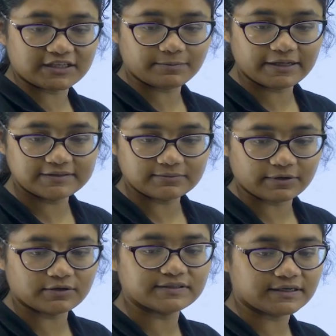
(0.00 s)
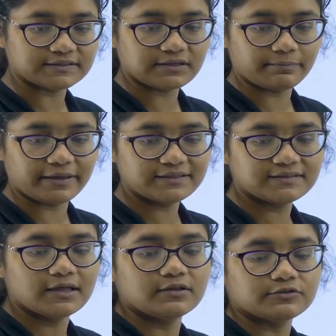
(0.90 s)
H plus because it is a
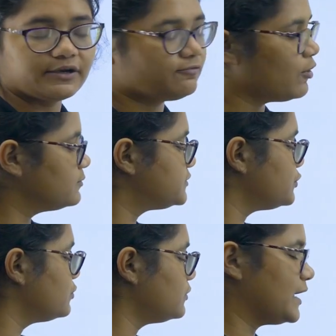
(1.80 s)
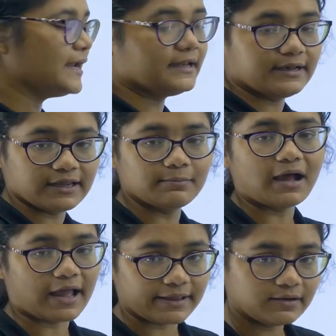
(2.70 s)
base so it forms you anilinium
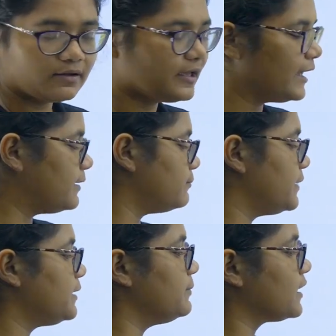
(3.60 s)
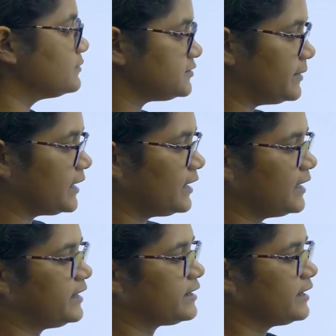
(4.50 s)
ion and it becomes
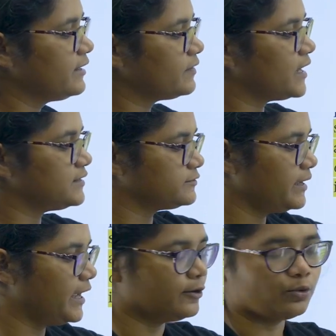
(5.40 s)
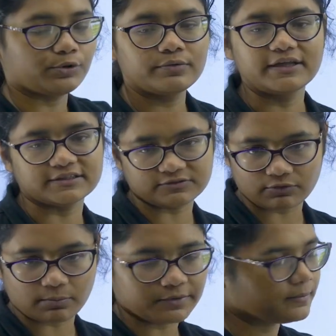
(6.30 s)
metadirecting that is why NO2 is
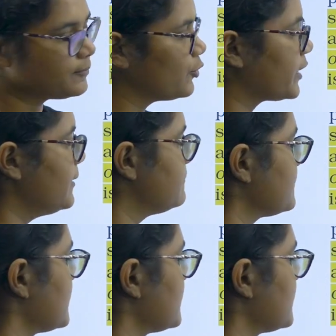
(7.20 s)
formed okay.